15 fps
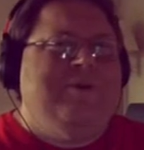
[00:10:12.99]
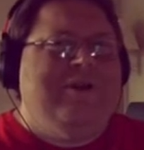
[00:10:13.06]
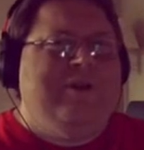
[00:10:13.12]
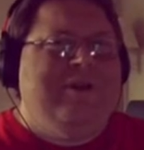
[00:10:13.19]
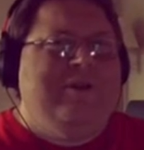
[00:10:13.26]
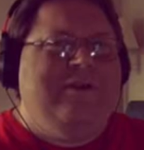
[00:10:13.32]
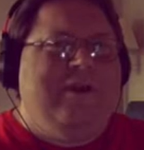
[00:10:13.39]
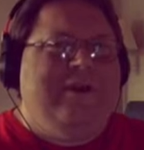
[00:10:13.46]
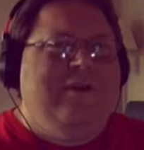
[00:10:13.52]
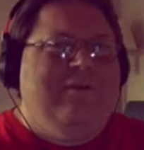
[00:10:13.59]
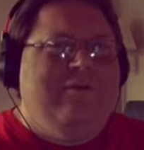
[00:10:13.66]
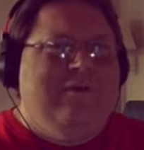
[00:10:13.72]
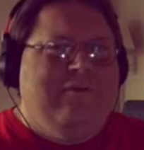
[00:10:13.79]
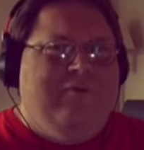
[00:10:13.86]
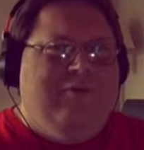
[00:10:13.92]
but at least I can
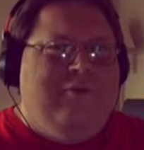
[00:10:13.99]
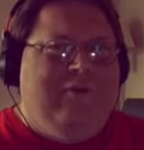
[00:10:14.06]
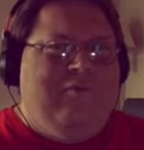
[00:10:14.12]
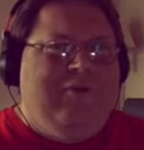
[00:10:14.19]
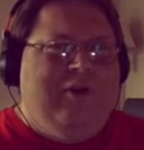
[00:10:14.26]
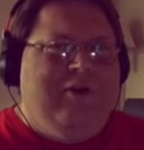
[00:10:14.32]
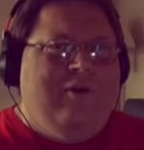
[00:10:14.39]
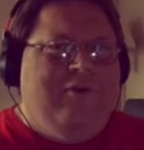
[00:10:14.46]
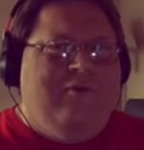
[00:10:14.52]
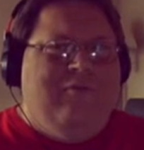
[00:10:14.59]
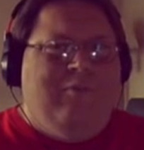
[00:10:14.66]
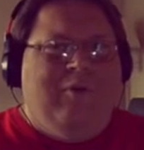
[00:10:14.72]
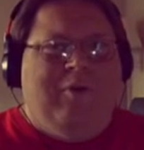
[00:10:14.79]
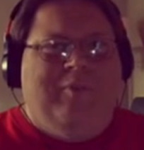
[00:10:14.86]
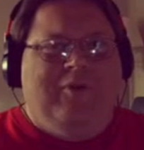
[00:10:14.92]
use it for doing videos
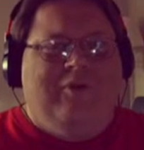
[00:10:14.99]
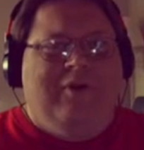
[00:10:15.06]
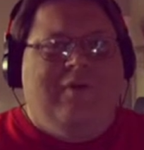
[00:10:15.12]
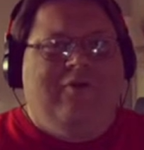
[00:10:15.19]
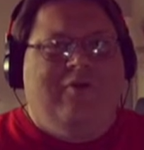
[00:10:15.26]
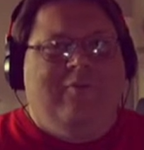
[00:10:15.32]
for mobile stuff.